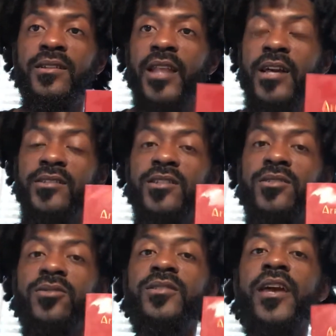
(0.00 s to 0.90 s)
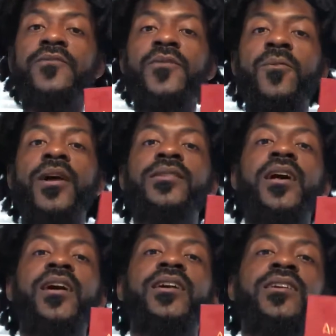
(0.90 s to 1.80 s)
Like, just don't take from one
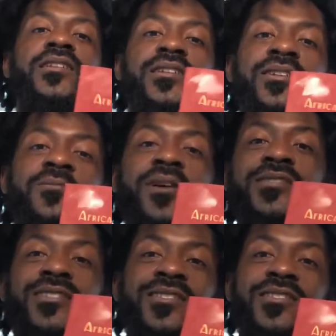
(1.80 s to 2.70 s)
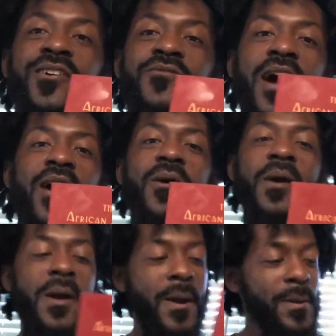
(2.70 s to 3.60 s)
thing and leave the rest of the stuff out.
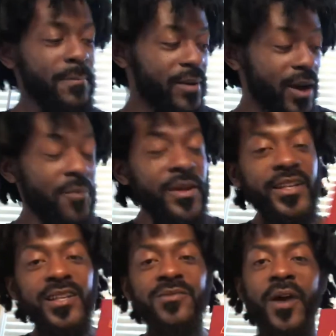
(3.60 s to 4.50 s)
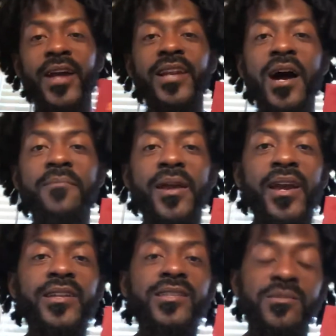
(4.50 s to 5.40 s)
But I'm reading this right now,
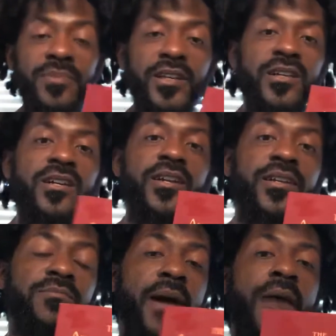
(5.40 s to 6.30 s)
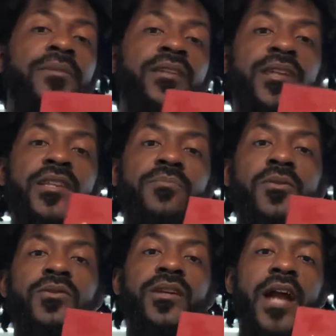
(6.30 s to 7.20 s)
man. This has been good. This might be the next
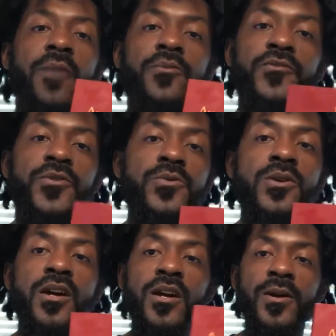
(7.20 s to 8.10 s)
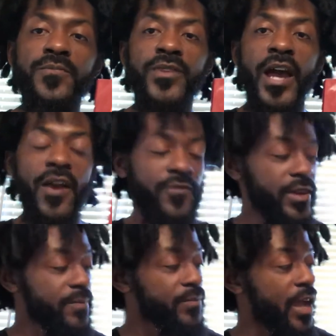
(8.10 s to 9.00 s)
book that I review, The
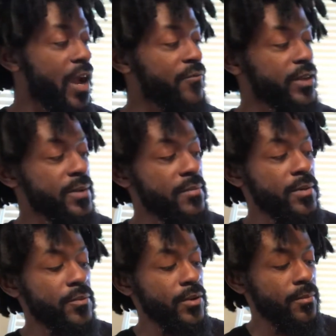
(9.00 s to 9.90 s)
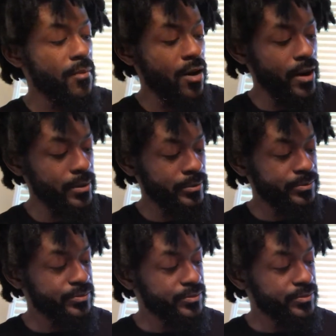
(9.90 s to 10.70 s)
African Memory of Mark.